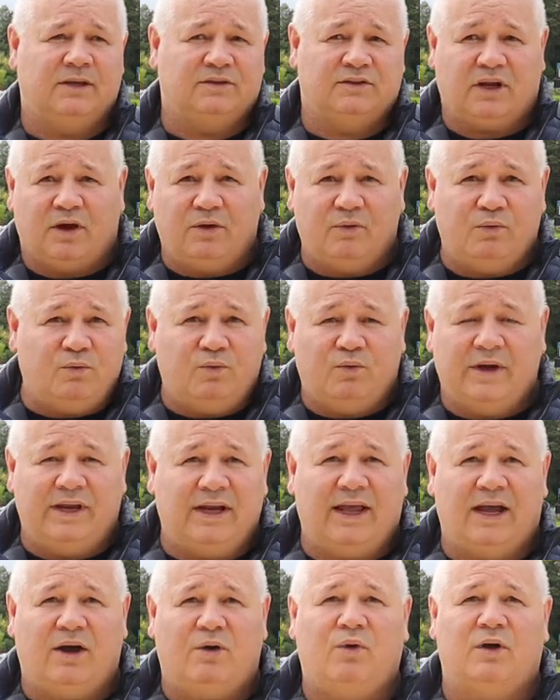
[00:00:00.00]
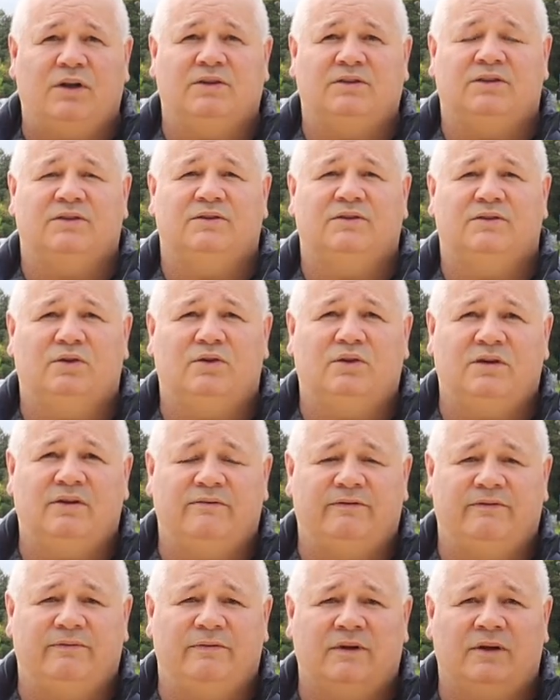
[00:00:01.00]
So we now want to sort
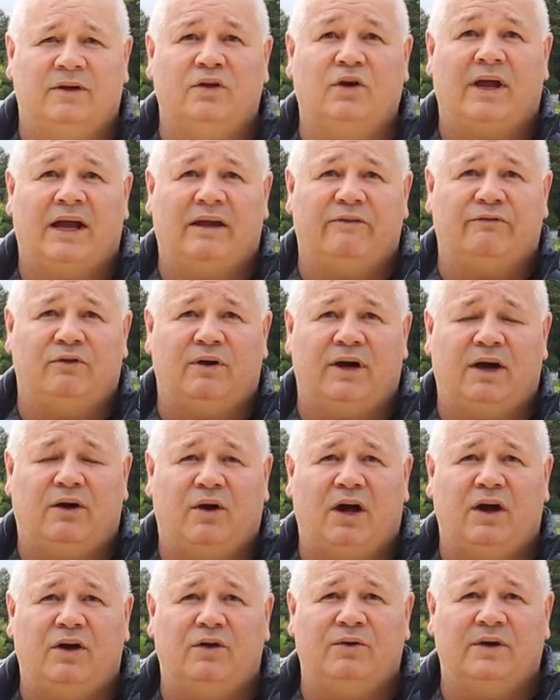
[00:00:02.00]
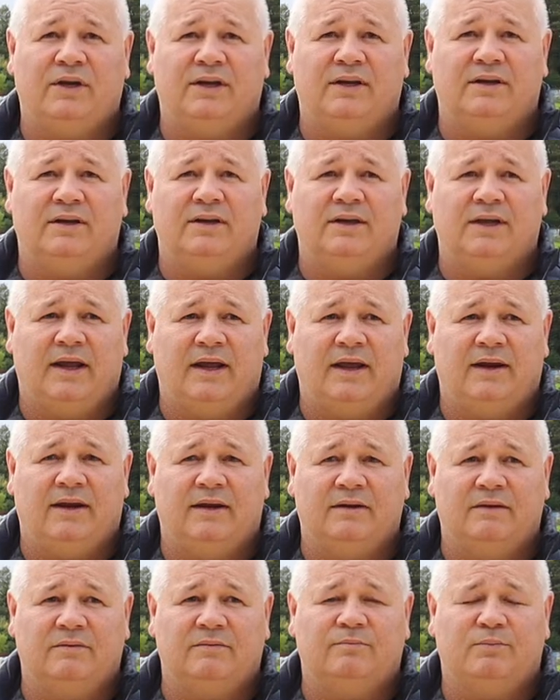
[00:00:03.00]
of look after our own
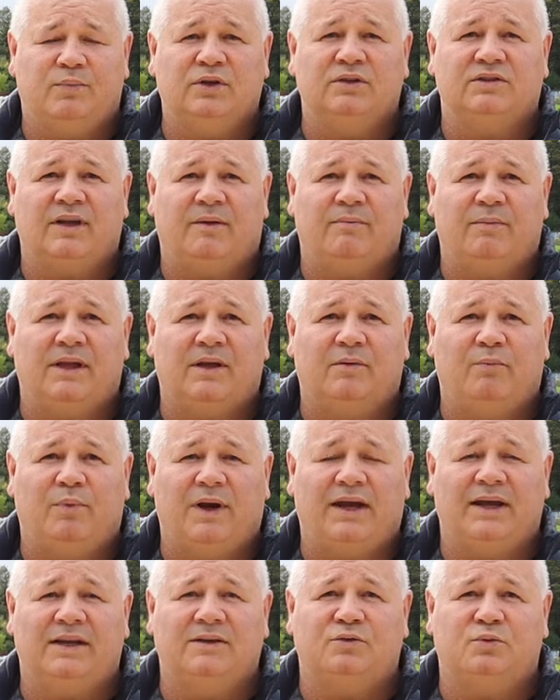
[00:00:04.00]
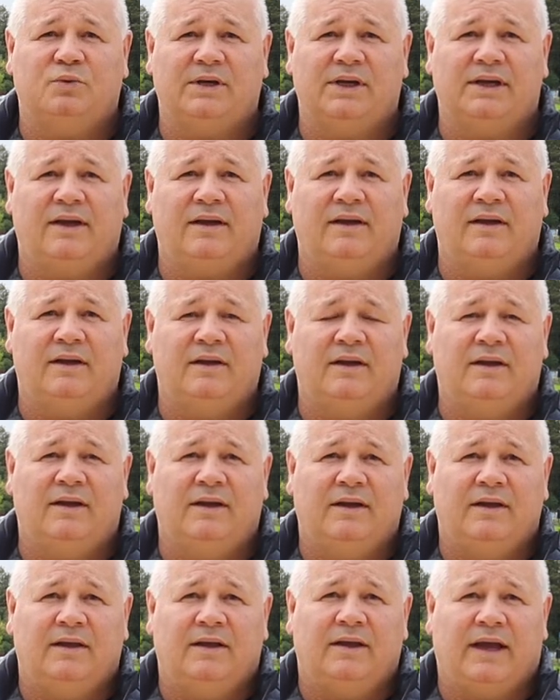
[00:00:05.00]
and put something in place where
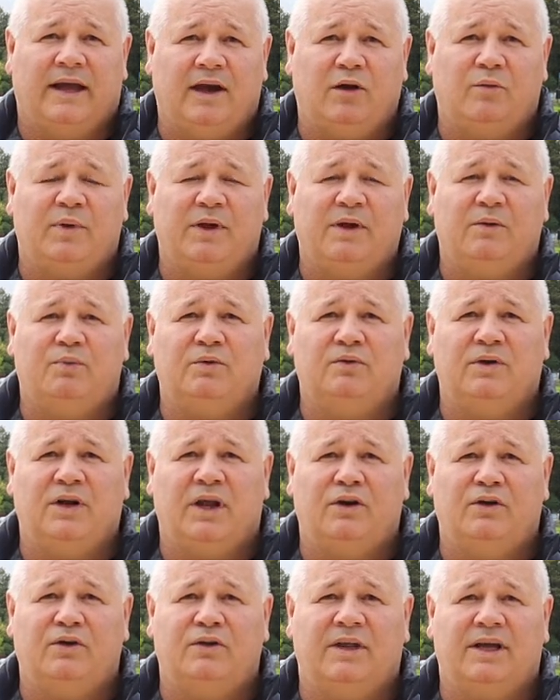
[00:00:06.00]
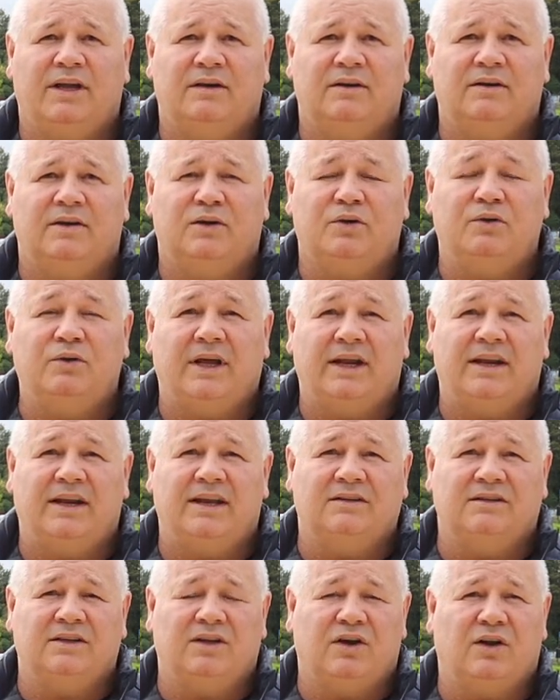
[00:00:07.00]
our people know that who they
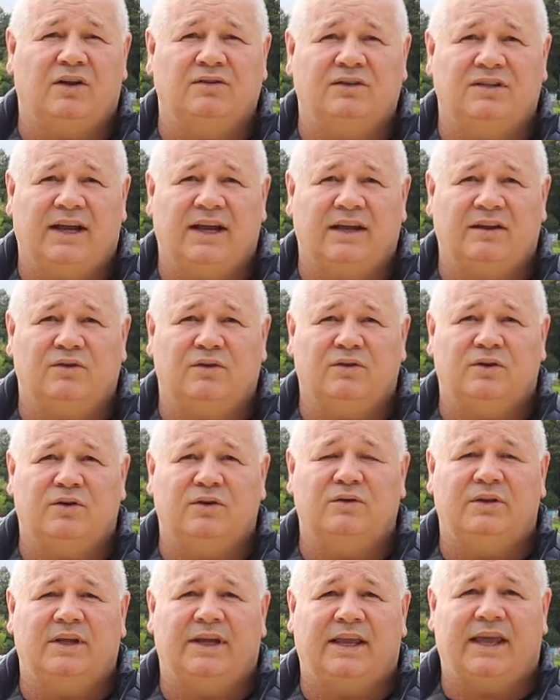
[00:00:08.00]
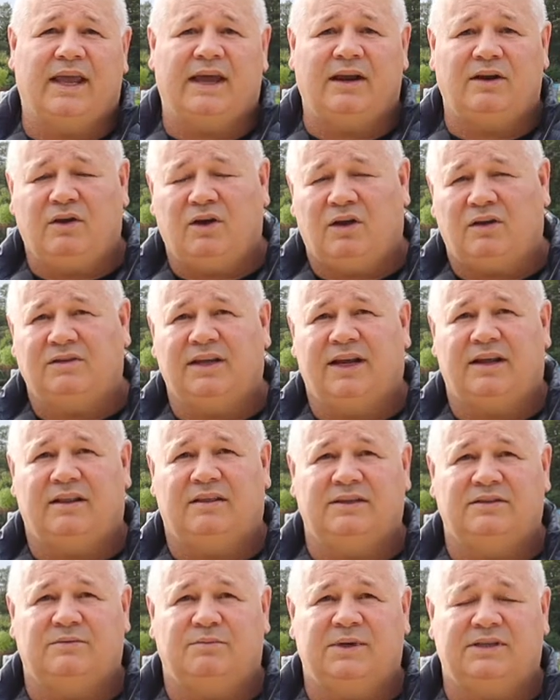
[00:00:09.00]
need to contact or who they can contact.
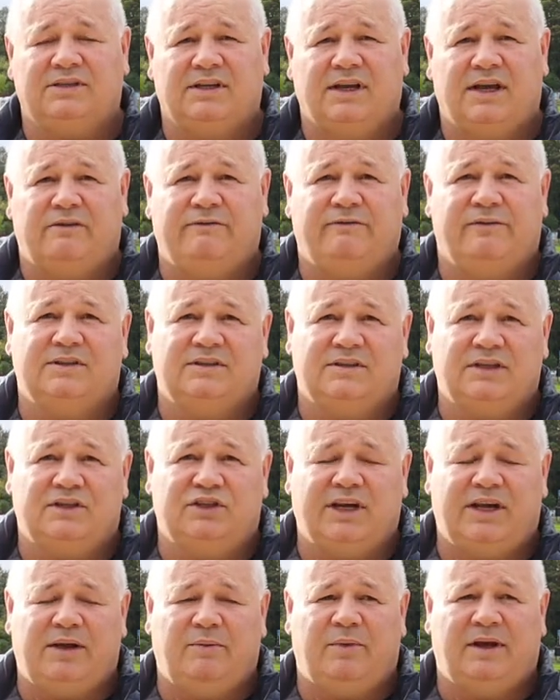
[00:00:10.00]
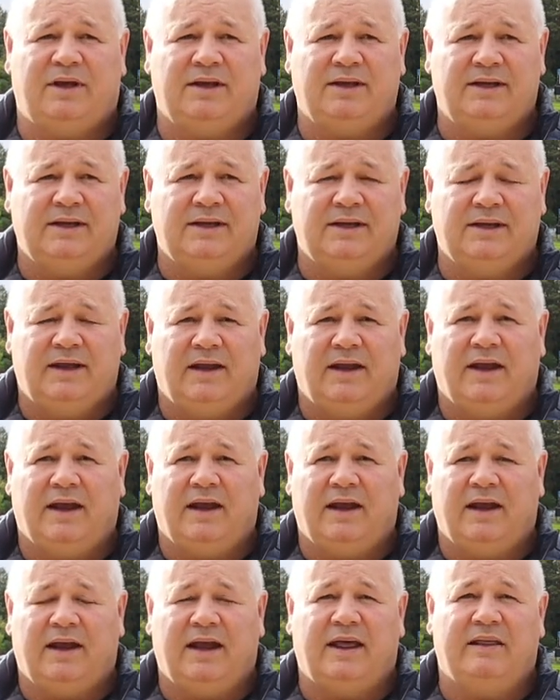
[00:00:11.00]
There's myself as the chairman,
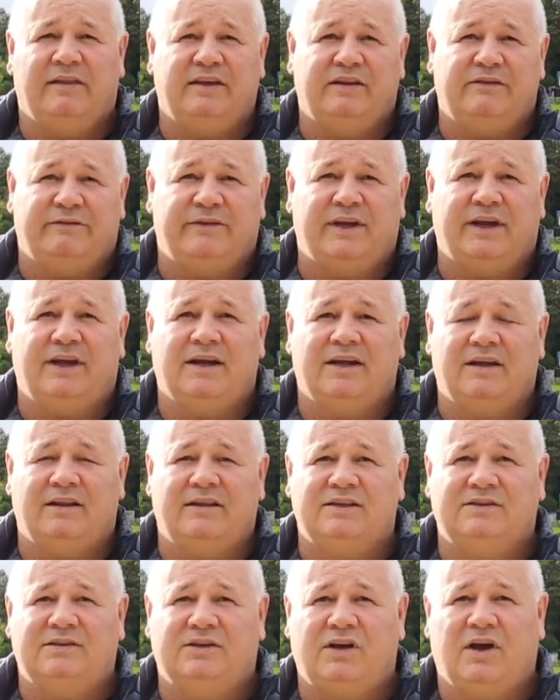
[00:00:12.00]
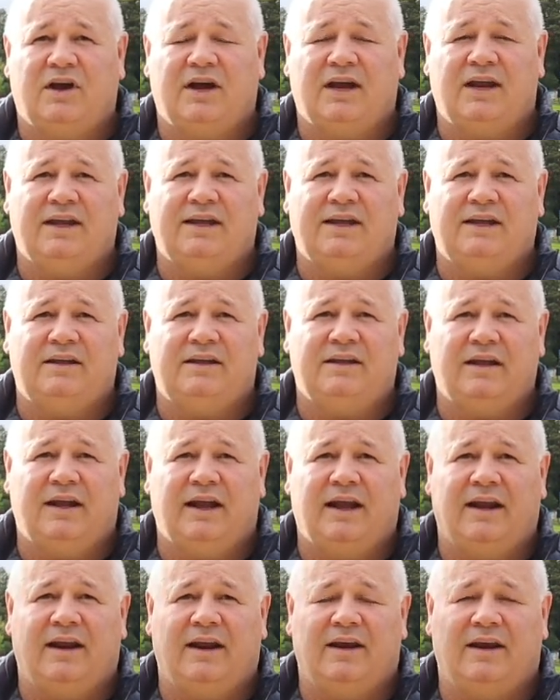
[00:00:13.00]
there's Fekka, there's Kylie,
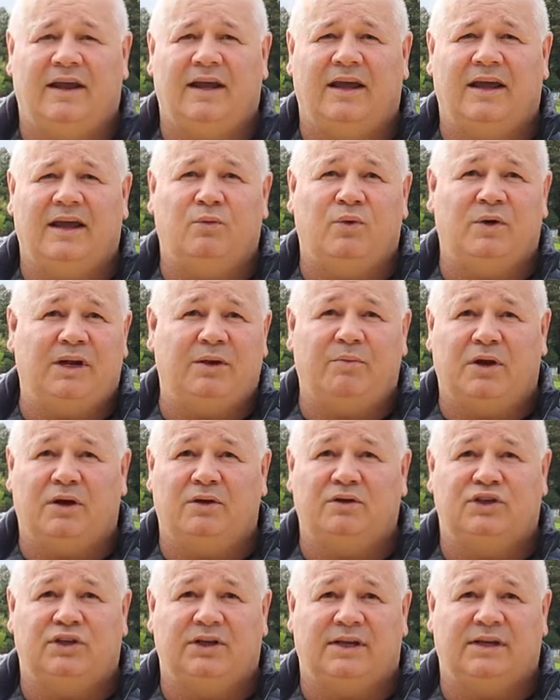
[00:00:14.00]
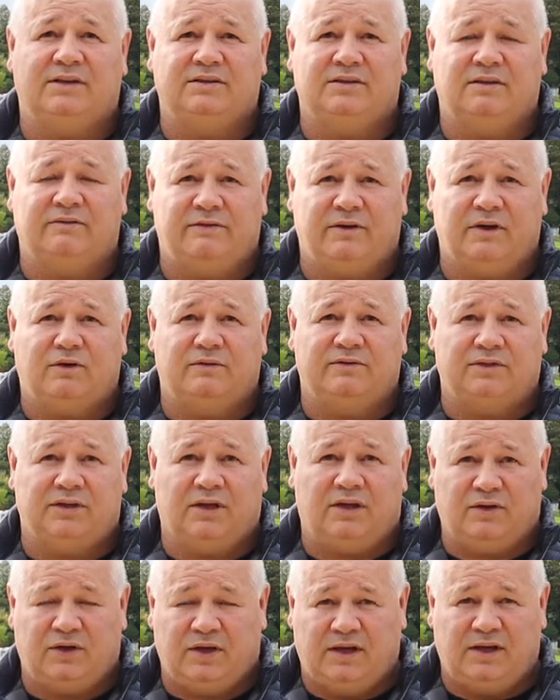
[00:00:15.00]
and Willie Po Ching's involved.
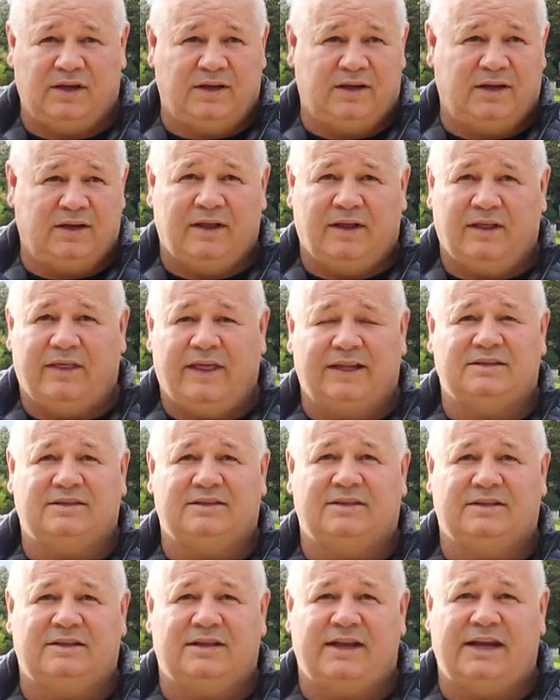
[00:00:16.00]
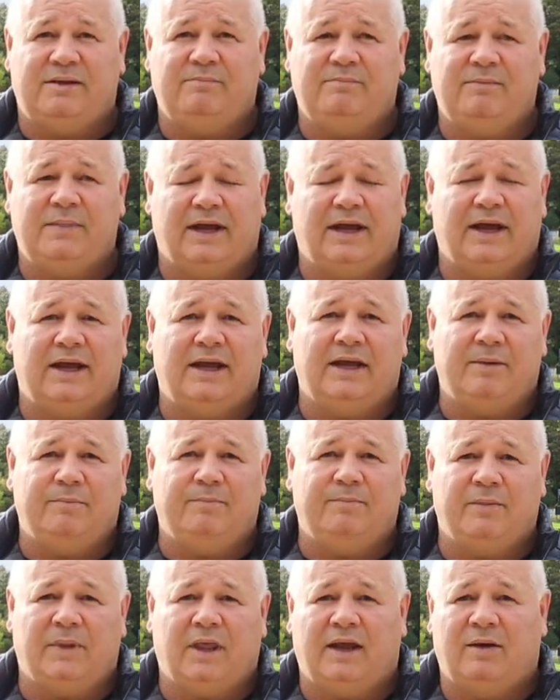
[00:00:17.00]
So that's the team,
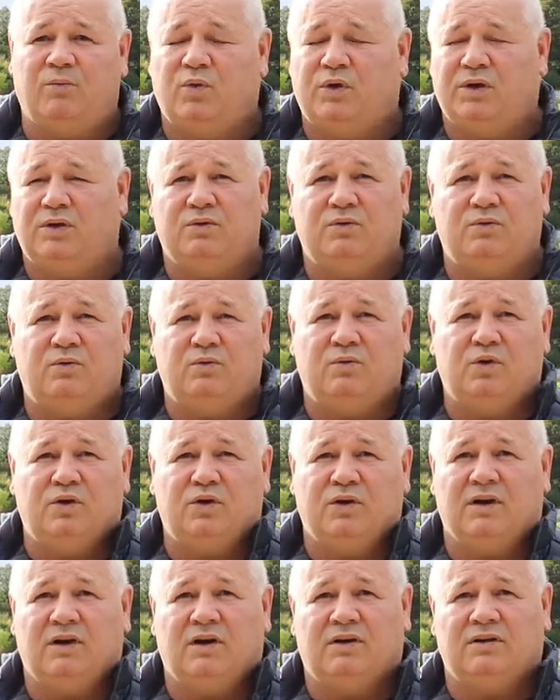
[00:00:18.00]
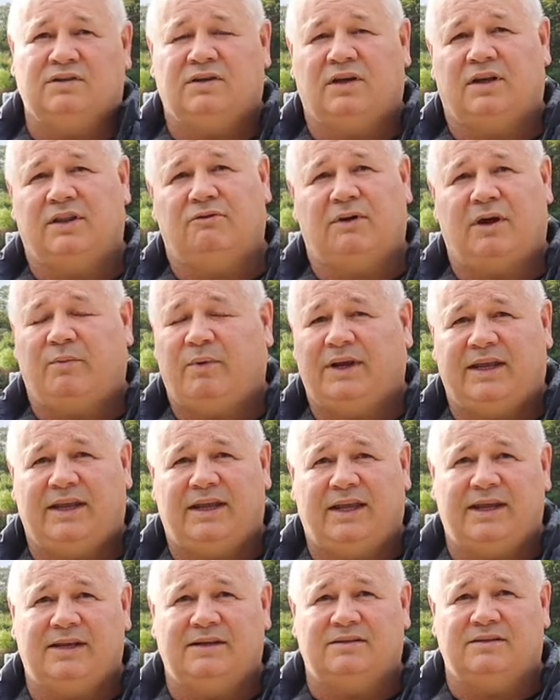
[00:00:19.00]
and we'll work alongside the Rugby League
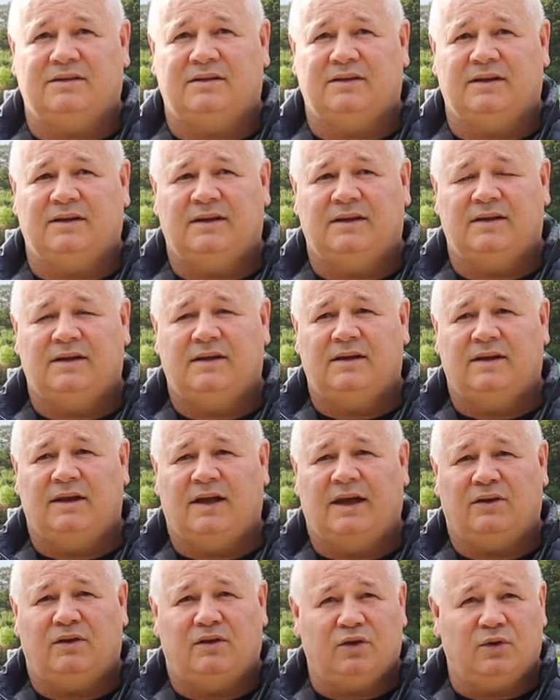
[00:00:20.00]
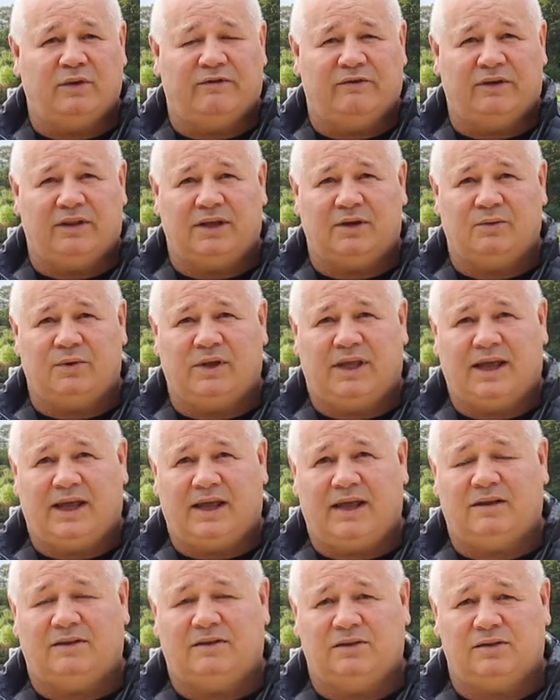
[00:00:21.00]
Cares and do everything we
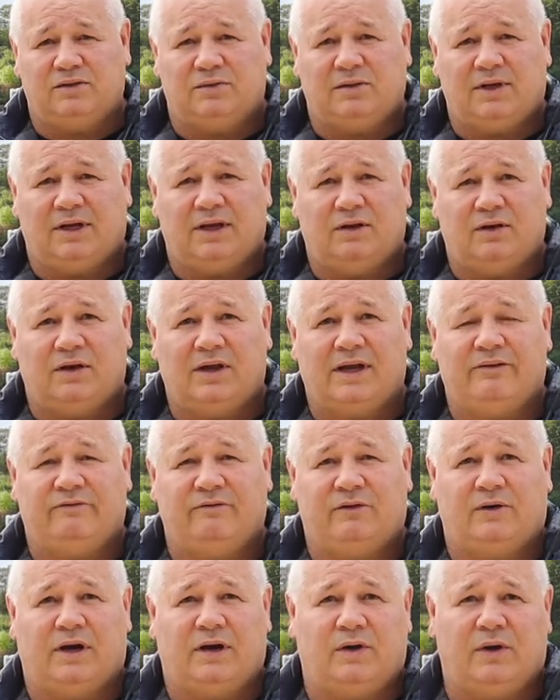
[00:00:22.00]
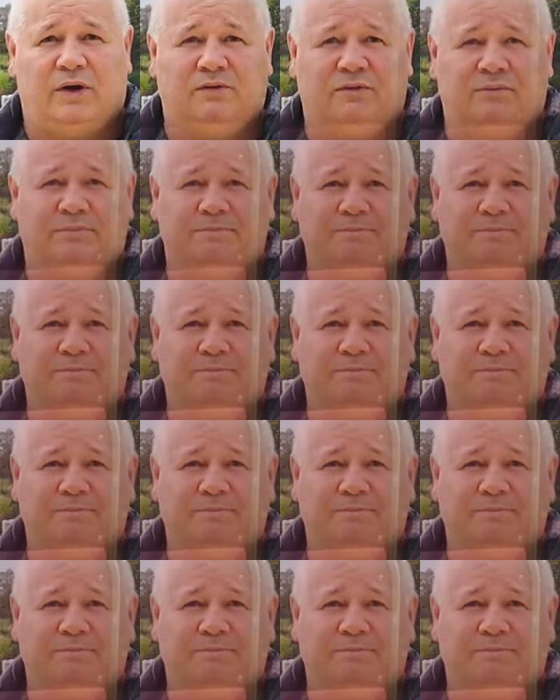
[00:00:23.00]
can to look after our own.